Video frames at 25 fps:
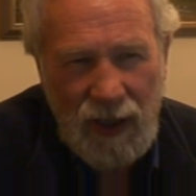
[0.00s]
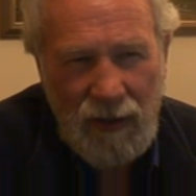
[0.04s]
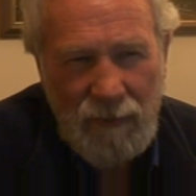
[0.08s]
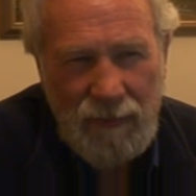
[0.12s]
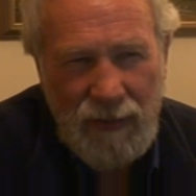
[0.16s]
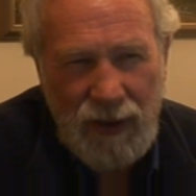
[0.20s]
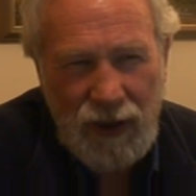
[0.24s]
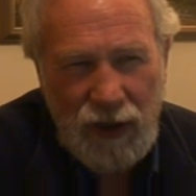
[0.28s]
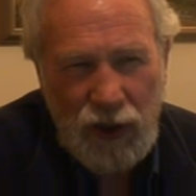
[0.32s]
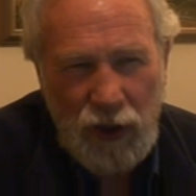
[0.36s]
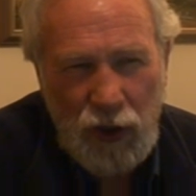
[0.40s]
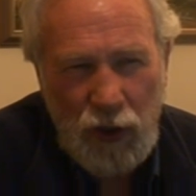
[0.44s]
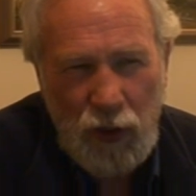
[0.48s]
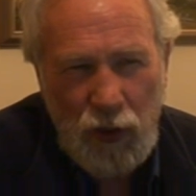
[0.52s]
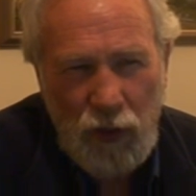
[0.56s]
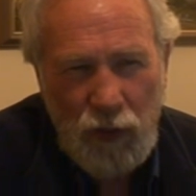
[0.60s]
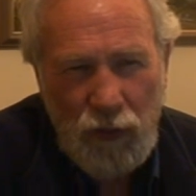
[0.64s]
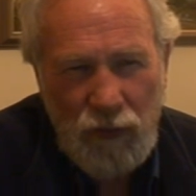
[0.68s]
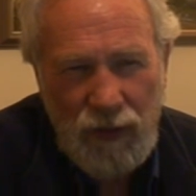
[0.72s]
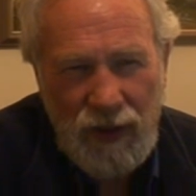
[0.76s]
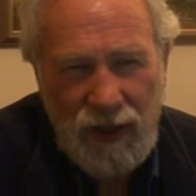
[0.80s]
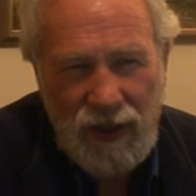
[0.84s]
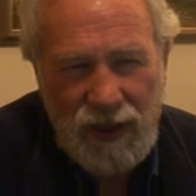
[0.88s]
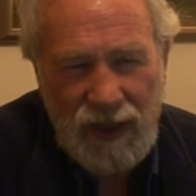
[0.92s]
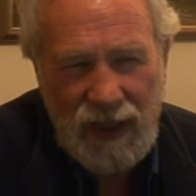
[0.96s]
but you
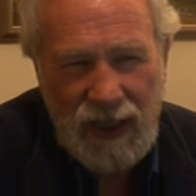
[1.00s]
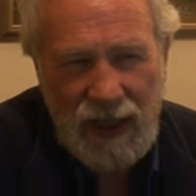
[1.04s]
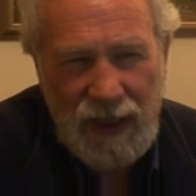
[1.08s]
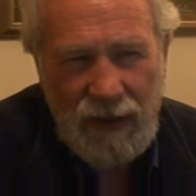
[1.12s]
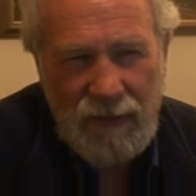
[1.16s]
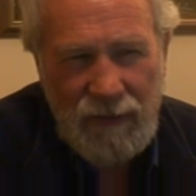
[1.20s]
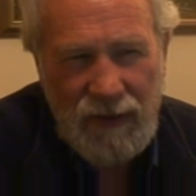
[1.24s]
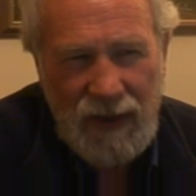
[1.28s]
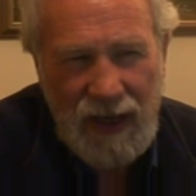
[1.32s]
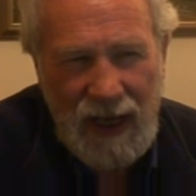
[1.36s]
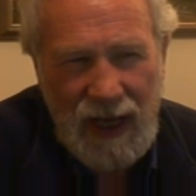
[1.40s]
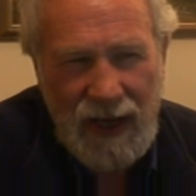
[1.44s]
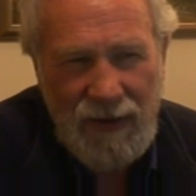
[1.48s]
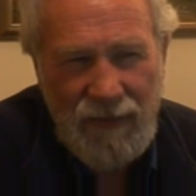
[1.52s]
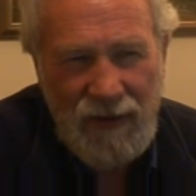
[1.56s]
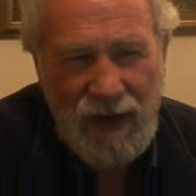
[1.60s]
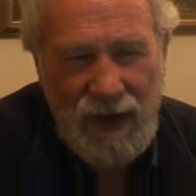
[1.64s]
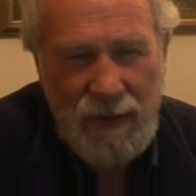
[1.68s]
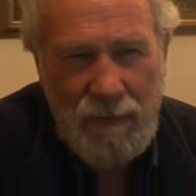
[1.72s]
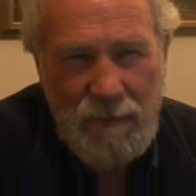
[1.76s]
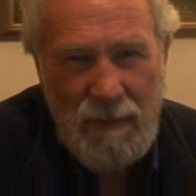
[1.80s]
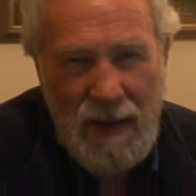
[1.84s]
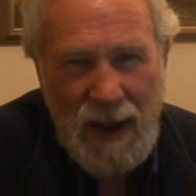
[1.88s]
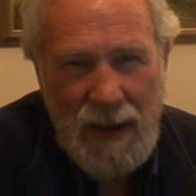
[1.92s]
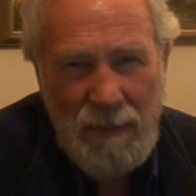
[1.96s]
receive
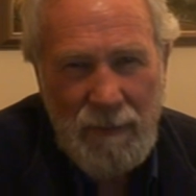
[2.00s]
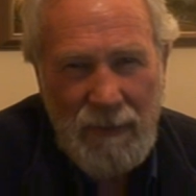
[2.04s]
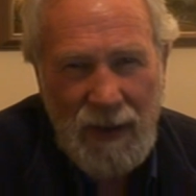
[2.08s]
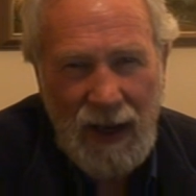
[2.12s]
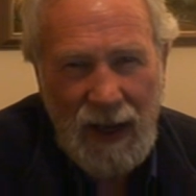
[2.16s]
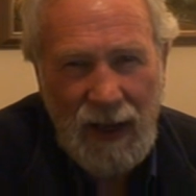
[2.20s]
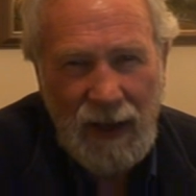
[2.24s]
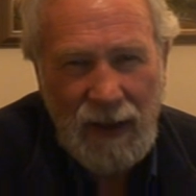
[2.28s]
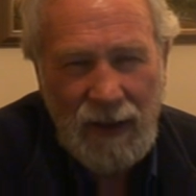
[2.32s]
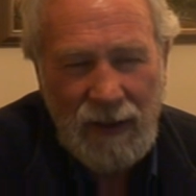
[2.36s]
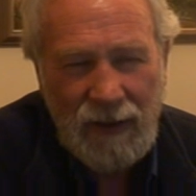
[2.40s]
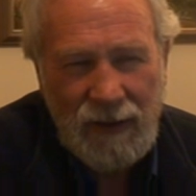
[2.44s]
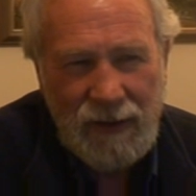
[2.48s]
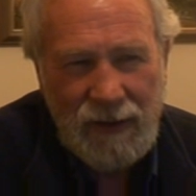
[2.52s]
every member,